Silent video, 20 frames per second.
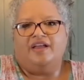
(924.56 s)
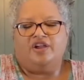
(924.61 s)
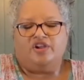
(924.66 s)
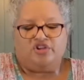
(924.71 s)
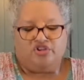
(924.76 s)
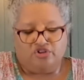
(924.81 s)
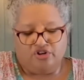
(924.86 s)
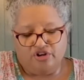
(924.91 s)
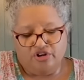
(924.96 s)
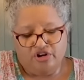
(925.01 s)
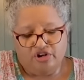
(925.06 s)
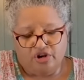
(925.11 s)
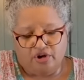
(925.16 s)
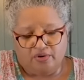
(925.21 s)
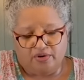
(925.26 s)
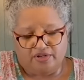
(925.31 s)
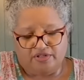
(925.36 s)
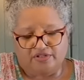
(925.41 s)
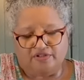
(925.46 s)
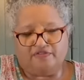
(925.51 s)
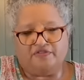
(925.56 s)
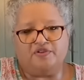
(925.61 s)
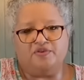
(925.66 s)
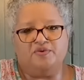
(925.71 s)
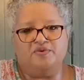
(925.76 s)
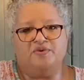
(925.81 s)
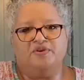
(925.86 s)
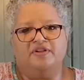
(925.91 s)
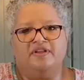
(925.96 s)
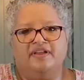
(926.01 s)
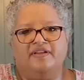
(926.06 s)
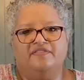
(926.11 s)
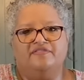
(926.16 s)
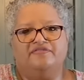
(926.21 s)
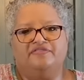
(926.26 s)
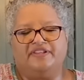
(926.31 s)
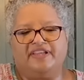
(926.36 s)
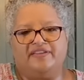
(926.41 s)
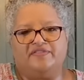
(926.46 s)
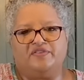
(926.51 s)
You're going to notice a few
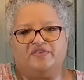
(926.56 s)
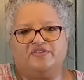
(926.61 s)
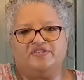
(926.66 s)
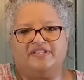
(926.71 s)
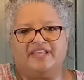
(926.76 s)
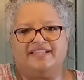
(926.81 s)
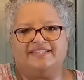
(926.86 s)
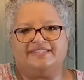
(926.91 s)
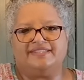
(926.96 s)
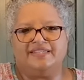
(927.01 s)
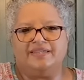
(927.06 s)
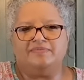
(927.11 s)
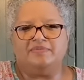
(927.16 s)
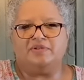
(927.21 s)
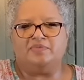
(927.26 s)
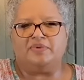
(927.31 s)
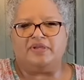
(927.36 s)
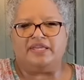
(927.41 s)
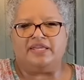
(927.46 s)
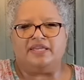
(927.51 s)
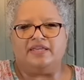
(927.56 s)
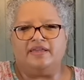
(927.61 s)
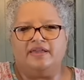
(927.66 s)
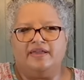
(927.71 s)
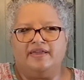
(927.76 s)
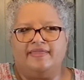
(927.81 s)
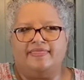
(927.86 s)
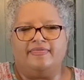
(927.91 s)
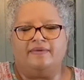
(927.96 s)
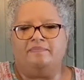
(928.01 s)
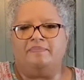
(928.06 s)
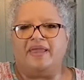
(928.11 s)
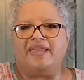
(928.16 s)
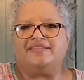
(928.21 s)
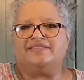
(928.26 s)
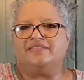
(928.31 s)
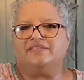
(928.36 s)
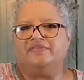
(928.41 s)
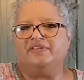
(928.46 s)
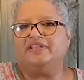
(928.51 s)
flavors that seem to be the
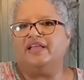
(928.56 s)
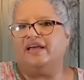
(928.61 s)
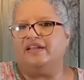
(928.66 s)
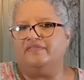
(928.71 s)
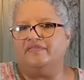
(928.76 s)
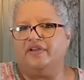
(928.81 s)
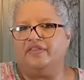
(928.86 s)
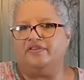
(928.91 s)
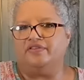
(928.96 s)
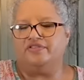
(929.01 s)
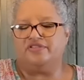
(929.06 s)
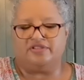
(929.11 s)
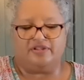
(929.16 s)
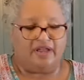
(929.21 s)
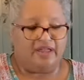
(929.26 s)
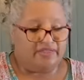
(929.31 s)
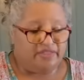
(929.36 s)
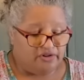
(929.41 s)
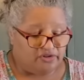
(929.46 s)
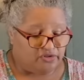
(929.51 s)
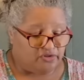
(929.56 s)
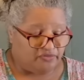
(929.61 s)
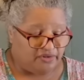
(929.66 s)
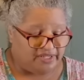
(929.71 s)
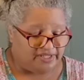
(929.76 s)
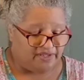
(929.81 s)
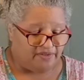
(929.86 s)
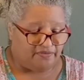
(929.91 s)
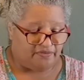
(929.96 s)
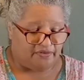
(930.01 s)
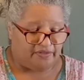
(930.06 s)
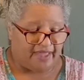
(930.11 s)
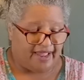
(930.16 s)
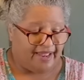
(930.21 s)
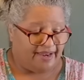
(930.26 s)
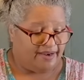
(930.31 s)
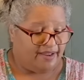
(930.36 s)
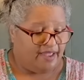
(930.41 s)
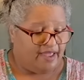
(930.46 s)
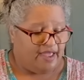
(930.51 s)
base of a lot of others, and there's a reason for
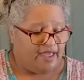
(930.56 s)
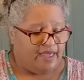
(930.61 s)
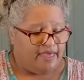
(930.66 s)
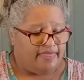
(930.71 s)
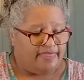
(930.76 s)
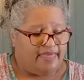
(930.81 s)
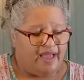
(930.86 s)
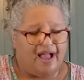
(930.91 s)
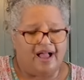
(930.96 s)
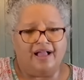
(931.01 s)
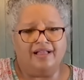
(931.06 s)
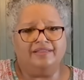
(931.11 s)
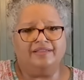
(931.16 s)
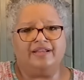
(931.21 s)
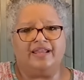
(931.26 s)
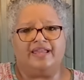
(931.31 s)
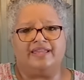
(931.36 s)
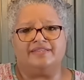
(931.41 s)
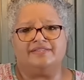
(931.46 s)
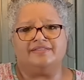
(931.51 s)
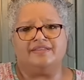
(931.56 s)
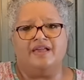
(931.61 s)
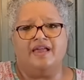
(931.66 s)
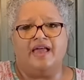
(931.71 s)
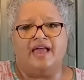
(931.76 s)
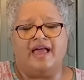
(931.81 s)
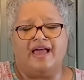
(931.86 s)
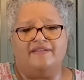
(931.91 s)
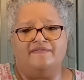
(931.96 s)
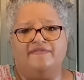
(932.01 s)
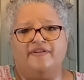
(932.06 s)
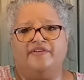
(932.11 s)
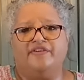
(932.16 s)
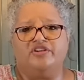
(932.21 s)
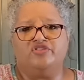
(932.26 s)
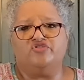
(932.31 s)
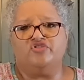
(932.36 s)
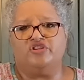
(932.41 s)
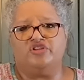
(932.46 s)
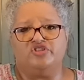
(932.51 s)
that. The holidays have
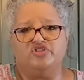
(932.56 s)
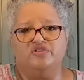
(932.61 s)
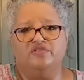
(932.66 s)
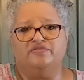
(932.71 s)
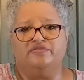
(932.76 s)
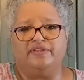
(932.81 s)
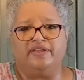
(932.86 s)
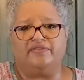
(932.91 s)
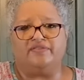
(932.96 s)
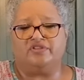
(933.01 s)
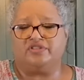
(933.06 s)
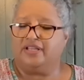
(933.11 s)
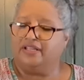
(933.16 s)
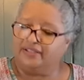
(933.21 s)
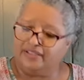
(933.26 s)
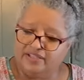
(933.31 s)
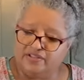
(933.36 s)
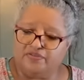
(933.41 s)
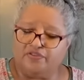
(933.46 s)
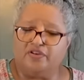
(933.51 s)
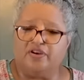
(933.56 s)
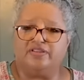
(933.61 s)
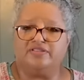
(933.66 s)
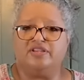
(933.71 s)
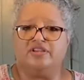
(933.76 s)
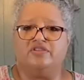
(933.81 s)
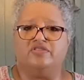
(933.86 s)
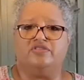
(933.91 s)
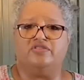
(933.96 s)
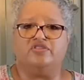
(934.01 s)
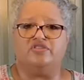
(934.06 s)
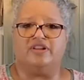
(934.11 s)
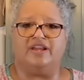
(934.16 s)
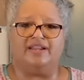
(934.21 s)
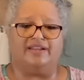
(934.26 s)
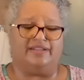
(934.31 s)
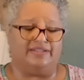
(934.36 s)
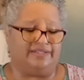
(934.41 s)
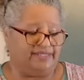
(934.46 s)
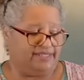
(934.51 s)
very traditional flavors, at least for us here in the
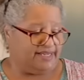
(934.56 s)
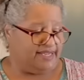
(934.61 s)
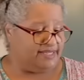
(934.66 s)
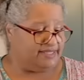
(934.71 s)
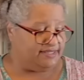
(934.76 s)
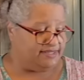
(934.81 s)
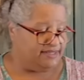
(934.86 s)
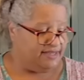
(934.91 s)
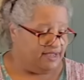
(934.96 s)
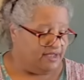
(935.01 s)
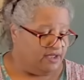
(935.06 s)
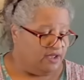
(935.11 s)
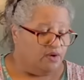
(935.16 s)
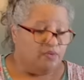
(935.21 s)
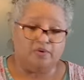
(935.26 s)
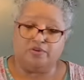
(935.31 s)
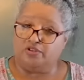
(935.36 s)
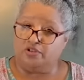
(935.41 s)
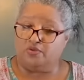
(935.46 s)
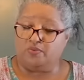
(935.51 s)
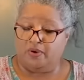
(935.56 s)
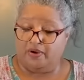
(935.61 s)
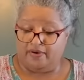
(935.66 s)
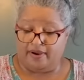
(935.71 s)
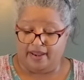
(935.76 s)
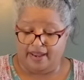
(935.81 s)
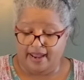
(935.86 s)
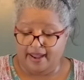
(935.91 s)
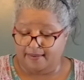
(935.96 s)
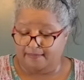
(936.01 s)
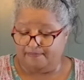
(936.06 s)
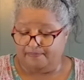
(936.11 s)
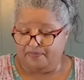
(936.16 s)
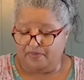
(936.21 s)
United States, which is where I am.